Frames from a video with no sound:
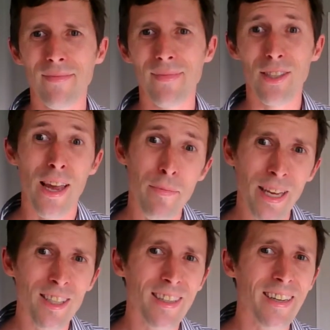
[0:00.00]
So happy
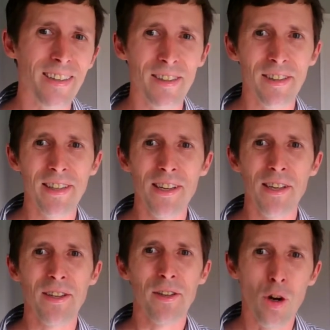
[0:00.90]
Easter.
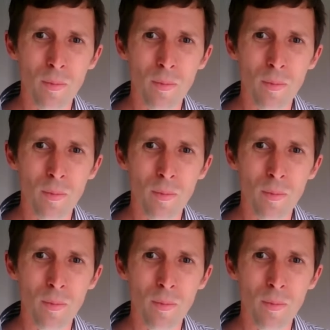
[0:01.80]
God